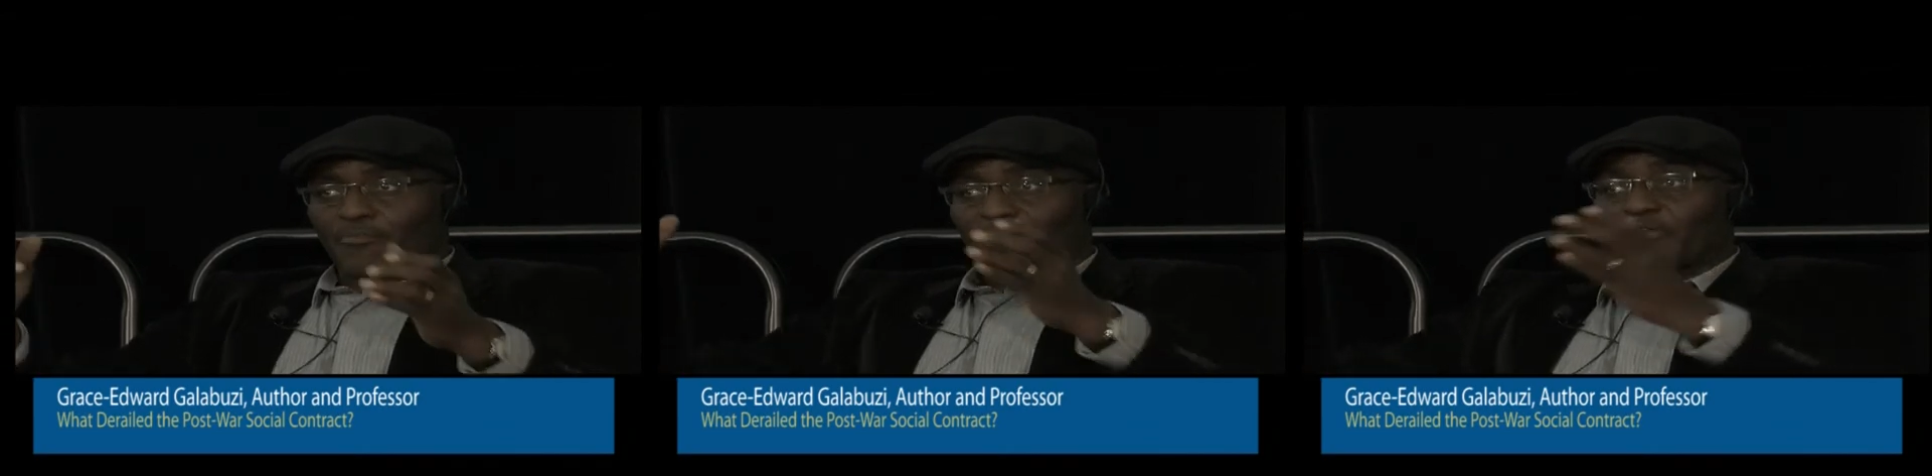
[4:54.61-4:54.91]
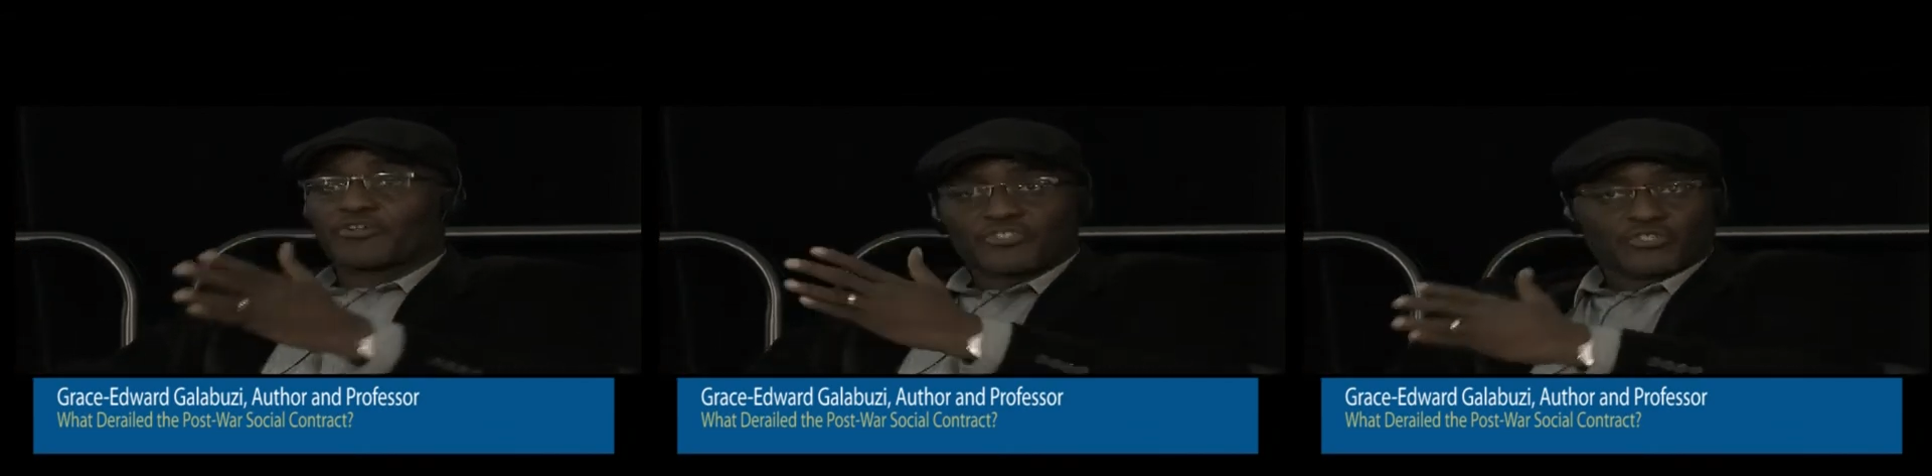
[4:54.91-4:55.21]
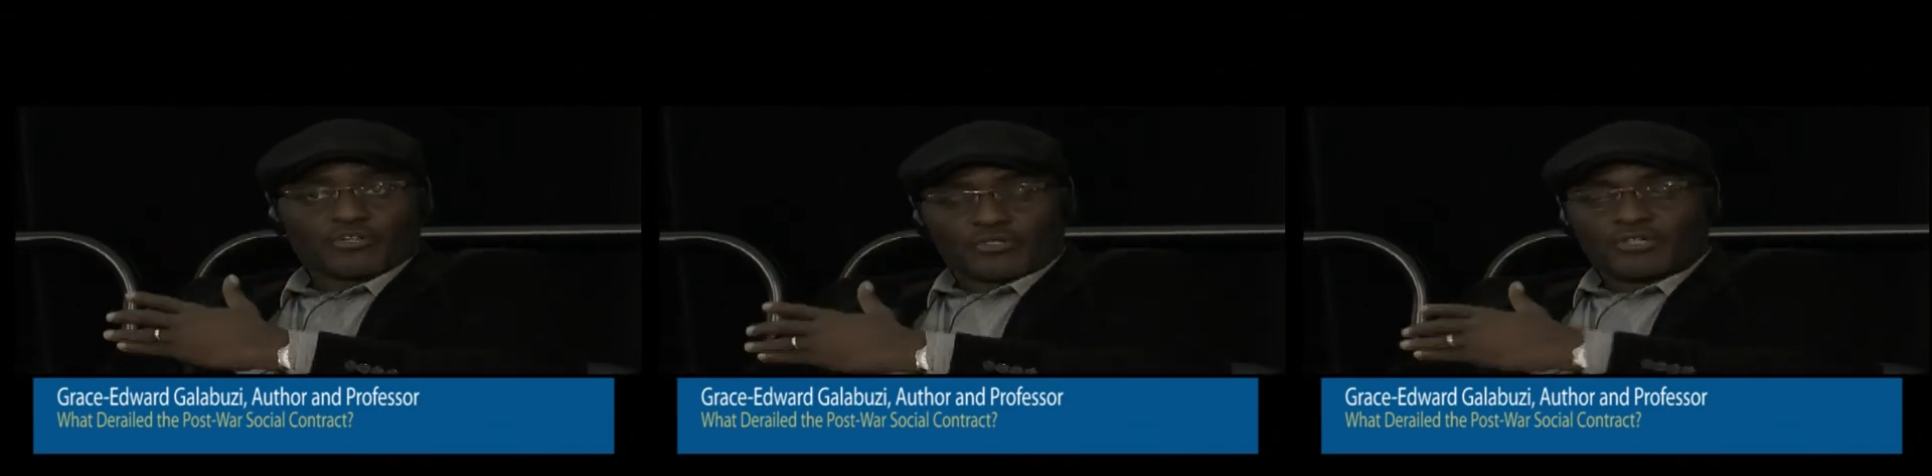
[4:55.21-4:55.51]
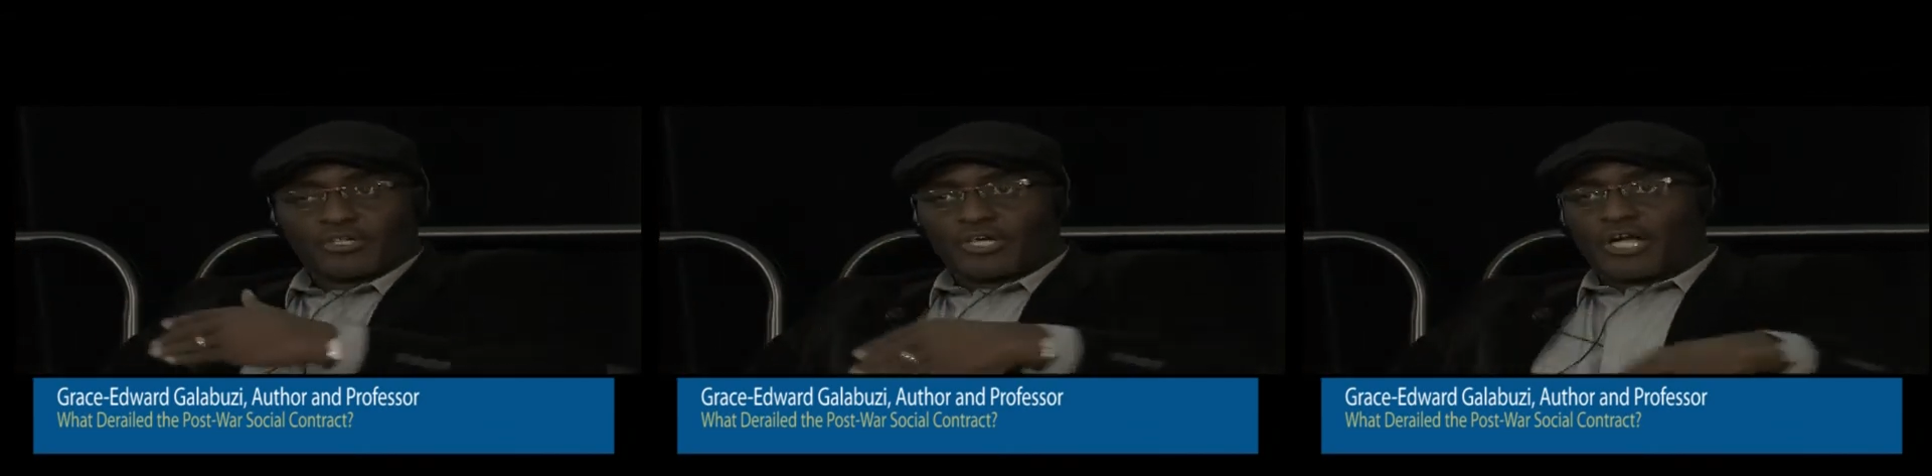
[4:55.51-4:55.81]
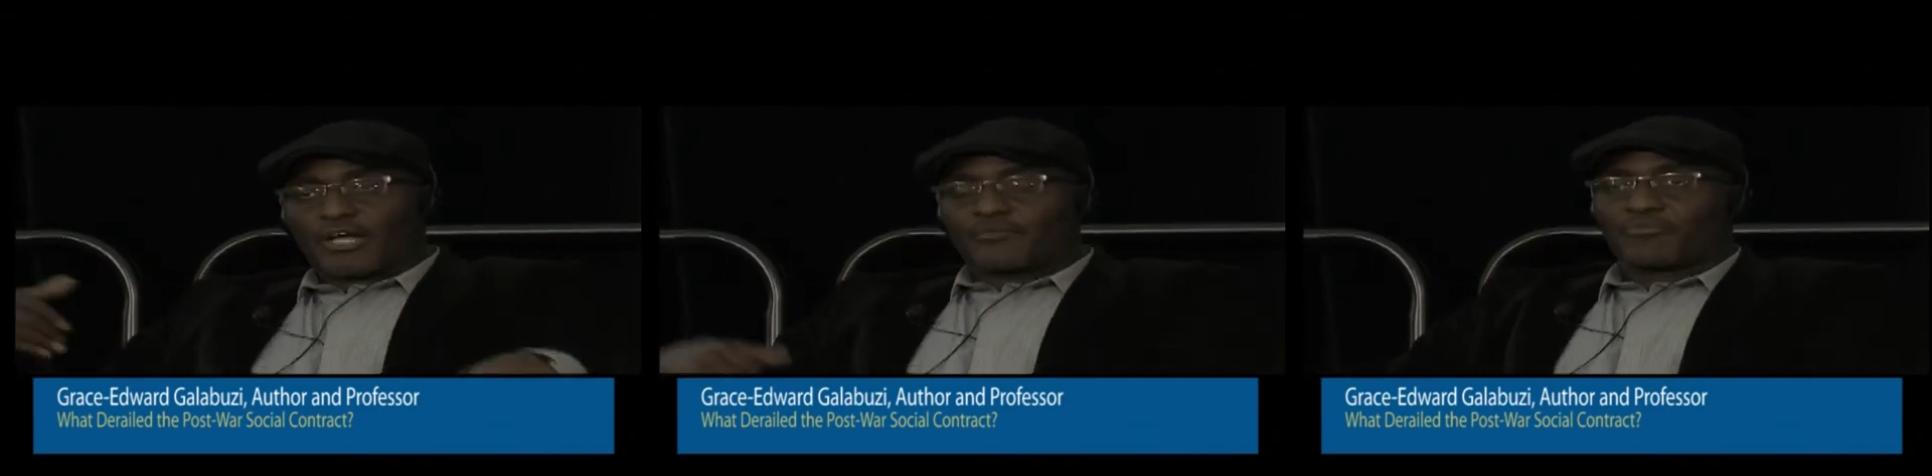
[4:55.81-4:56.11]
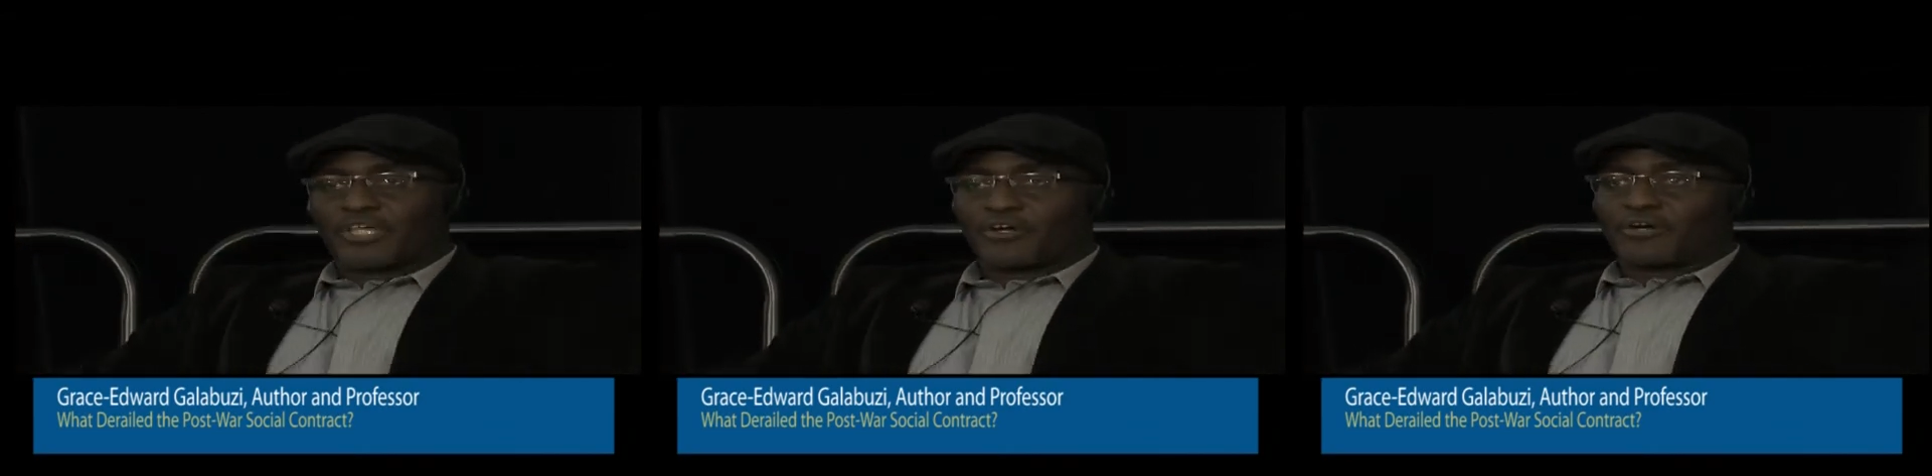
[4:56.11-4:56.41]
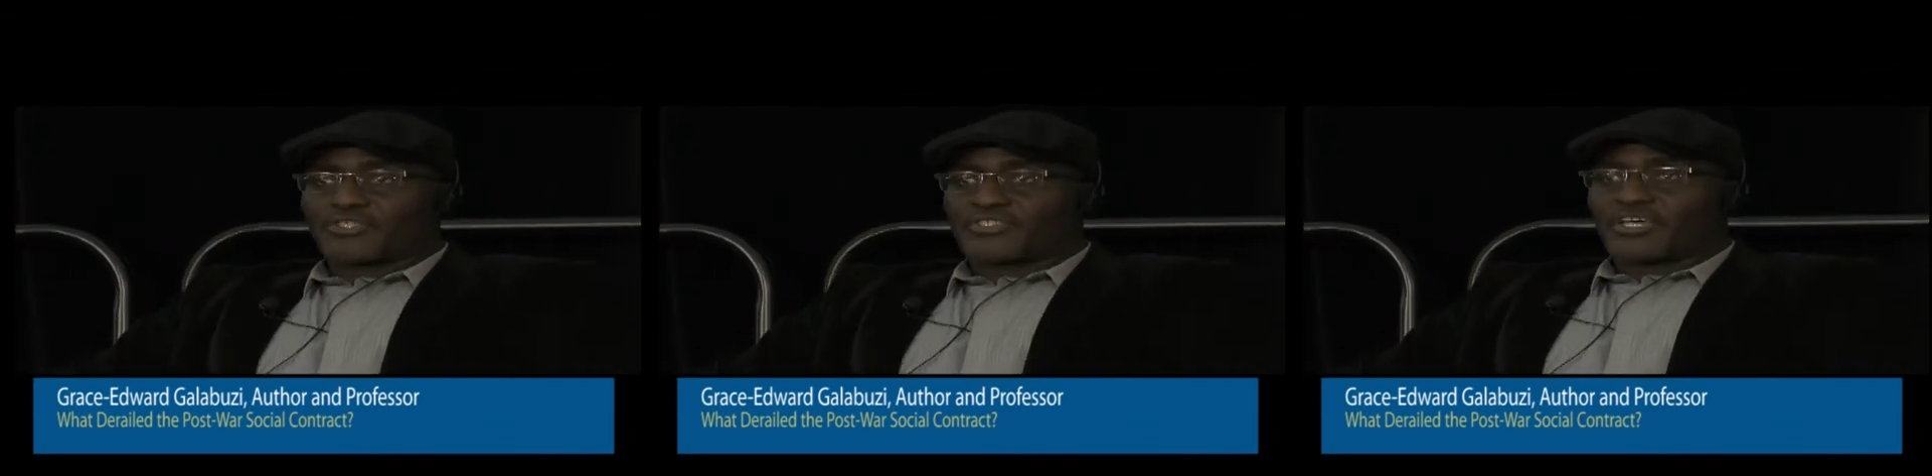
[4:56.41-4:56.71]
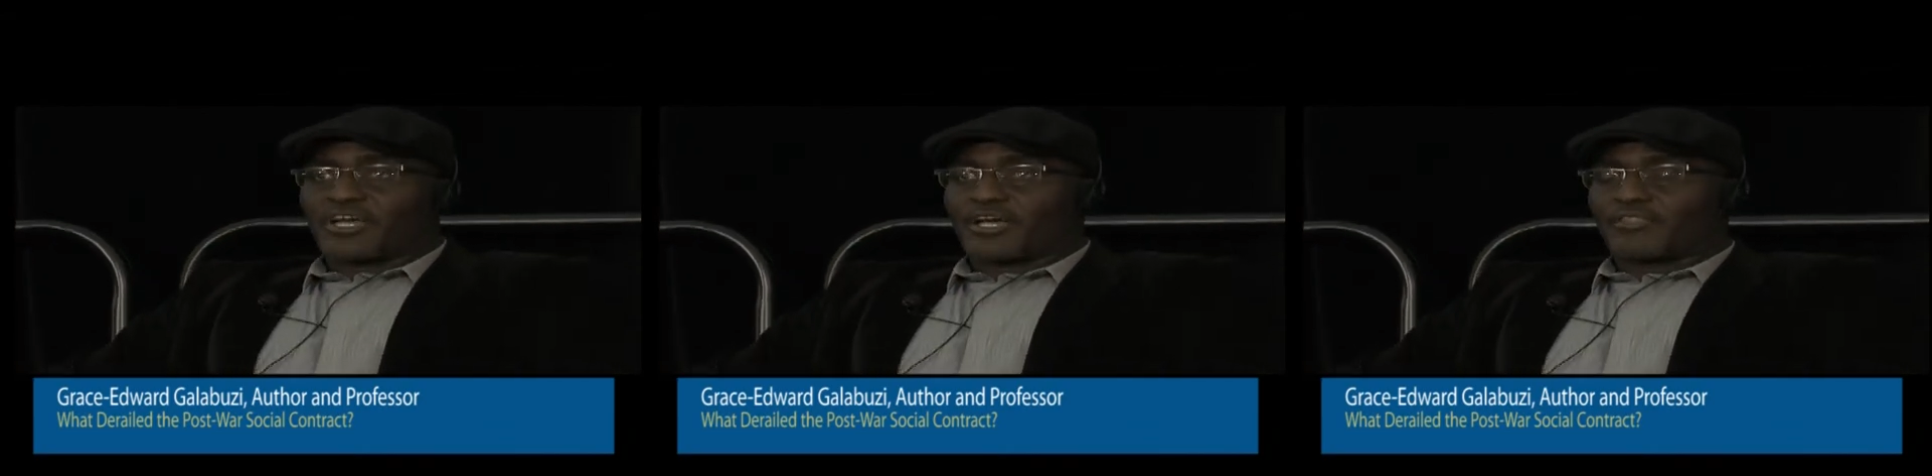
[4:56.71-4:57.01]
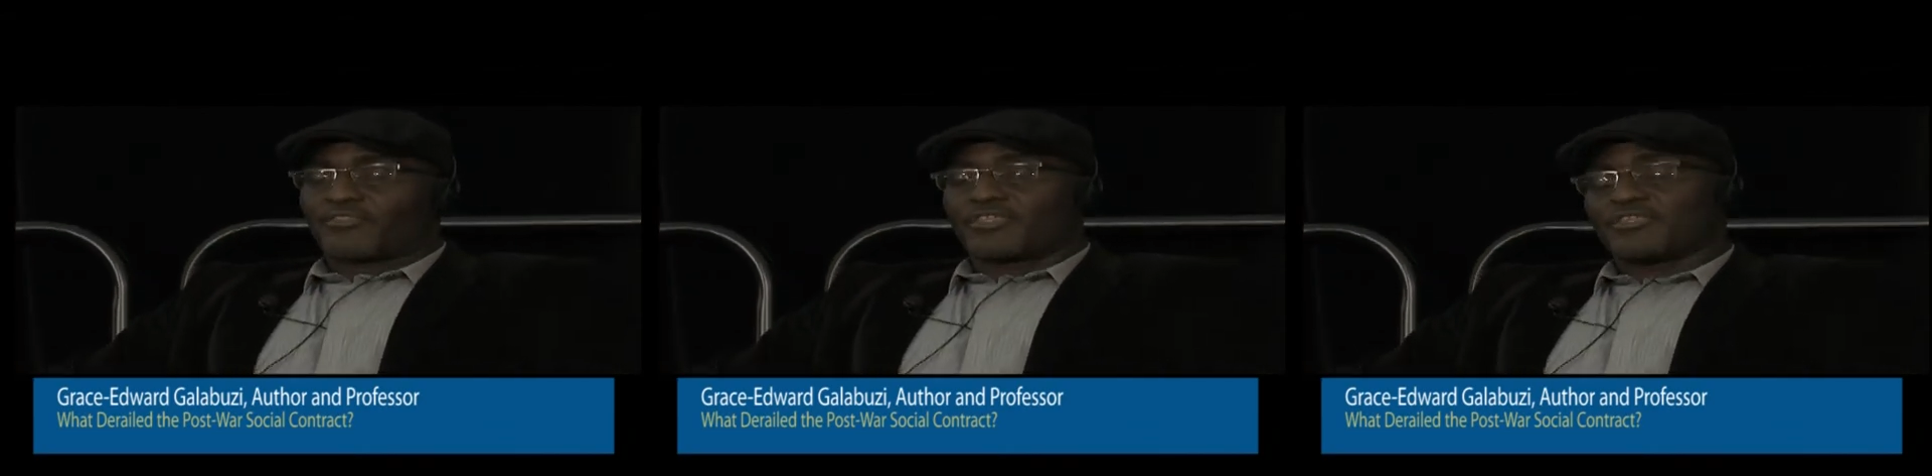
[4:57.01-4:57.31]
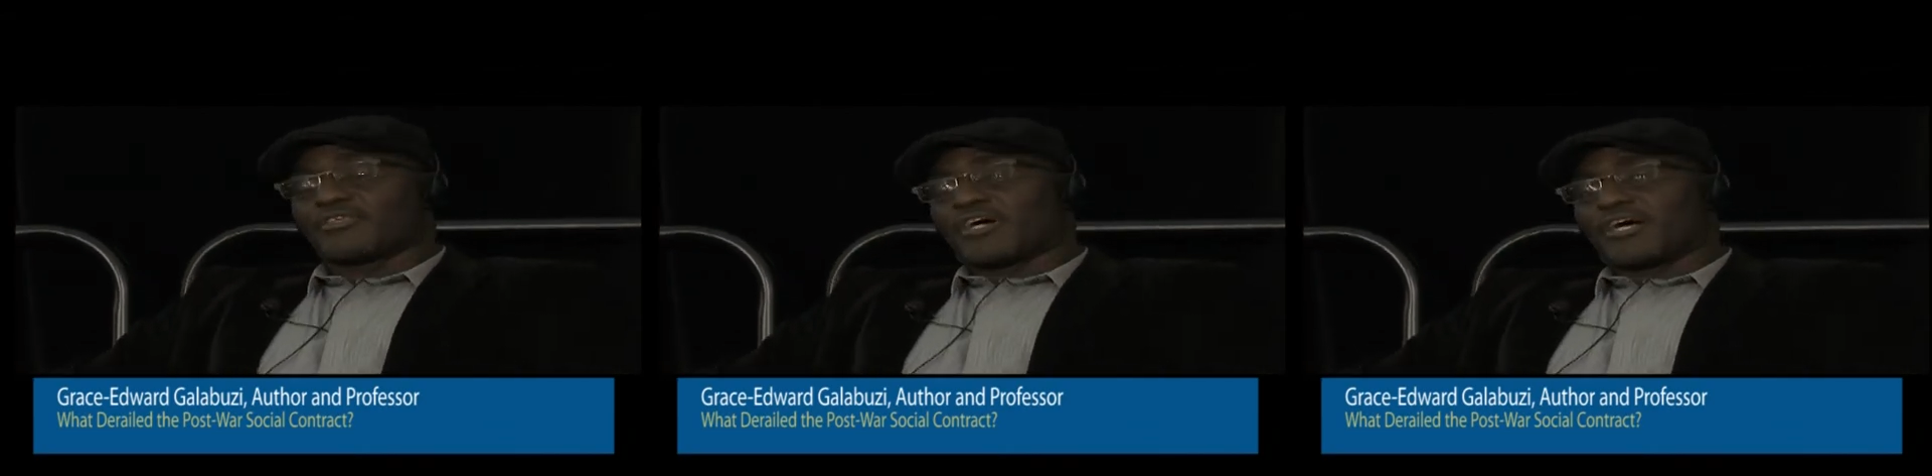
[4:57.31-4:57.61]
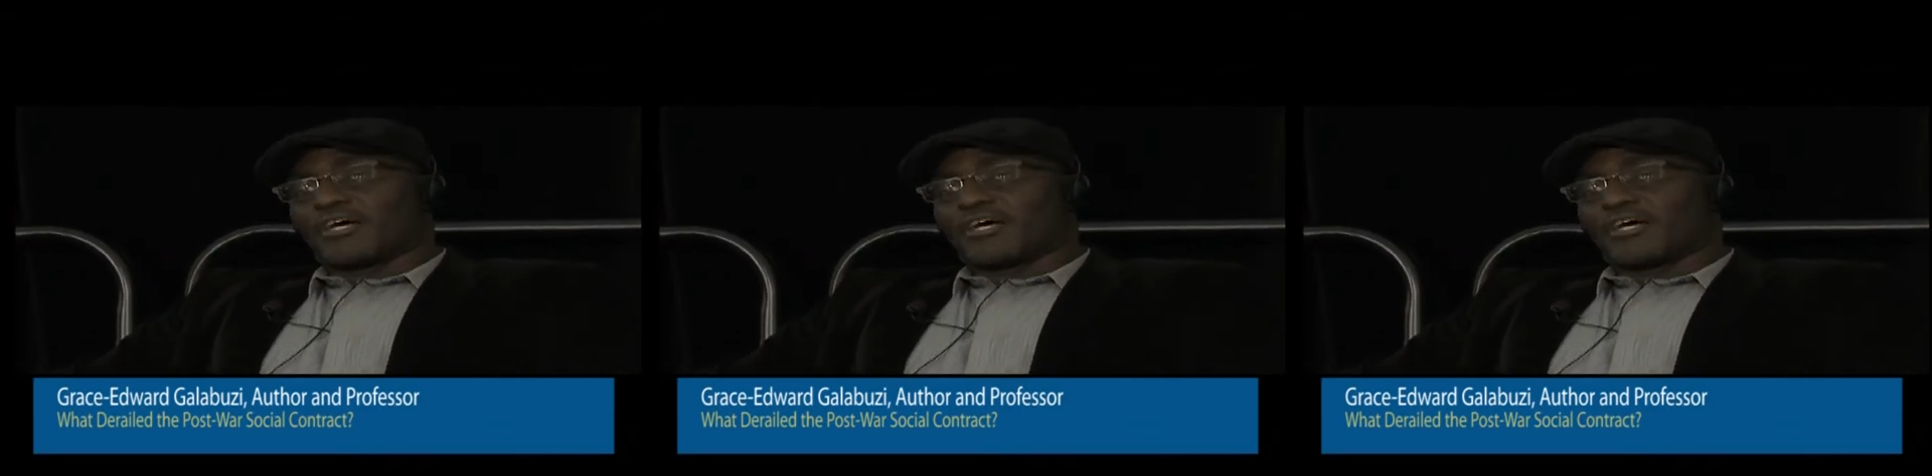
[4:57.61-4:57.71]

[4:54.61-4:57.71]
but also uh, because uh, the uh,